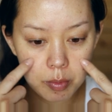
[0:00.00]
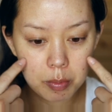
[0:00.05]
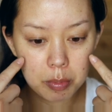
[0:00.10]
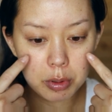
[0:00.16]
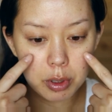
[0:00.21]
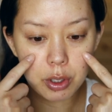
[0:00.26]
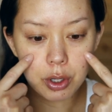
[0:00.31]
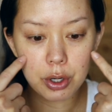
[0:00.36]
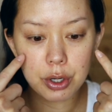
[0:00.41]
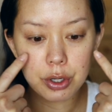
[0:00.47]

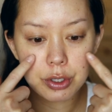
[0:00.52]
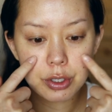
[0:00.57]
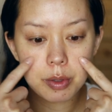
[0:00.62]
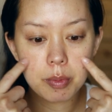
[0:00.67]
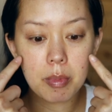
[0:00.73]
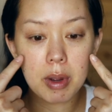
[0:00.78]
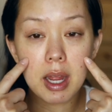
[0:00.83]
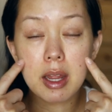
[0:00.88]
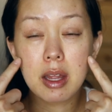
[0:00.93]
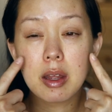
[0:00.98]
blurred
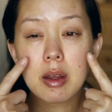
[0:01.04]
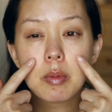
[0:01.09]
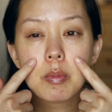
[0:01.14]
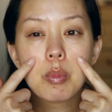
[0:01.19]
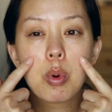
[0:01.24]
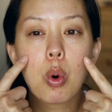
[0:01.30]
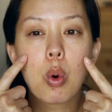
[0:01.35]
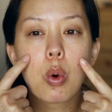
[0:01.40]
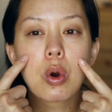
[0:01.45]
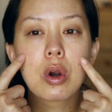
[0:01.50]
my
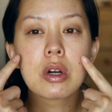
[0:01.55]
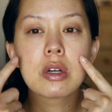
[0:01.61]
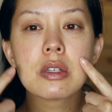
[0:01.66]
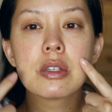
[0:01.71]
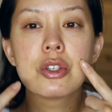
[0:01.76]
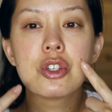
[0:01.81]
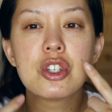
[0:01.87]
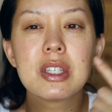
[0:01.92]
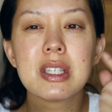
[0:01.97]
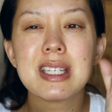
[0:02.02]

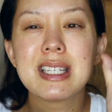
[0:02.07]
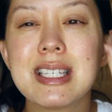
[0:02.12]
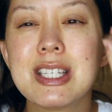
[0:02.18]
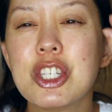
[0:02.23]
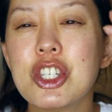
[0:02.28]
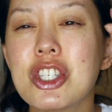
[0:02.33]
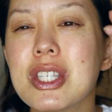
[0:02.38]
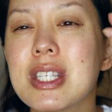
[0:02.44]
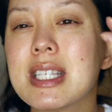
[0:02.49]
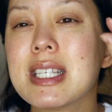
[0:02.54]
pores
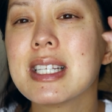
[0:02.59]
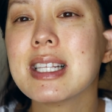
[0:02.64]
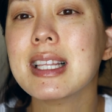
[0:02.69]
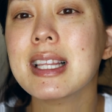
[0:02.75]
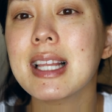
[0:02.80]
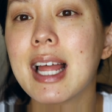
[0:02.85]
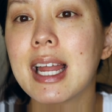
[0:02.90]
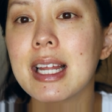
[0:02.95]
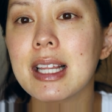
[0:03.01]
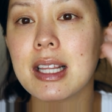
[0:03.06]
just
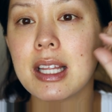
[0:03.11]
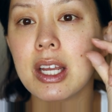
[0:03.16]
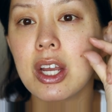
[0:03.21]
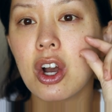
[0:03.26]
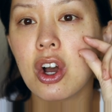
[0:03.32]
slightly